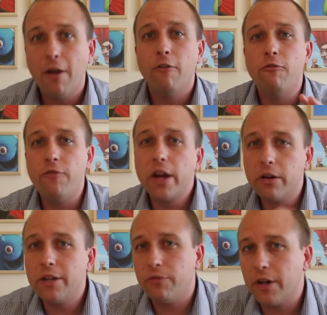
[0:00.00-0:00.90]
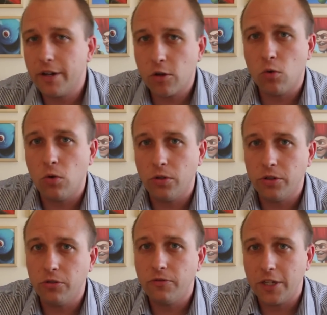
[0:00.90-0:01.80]
Very, very cool
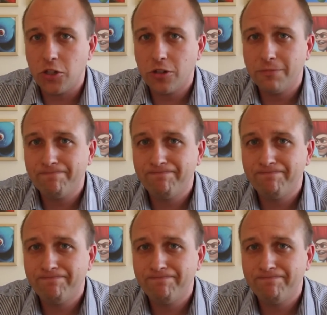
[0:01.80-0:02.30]
new feature.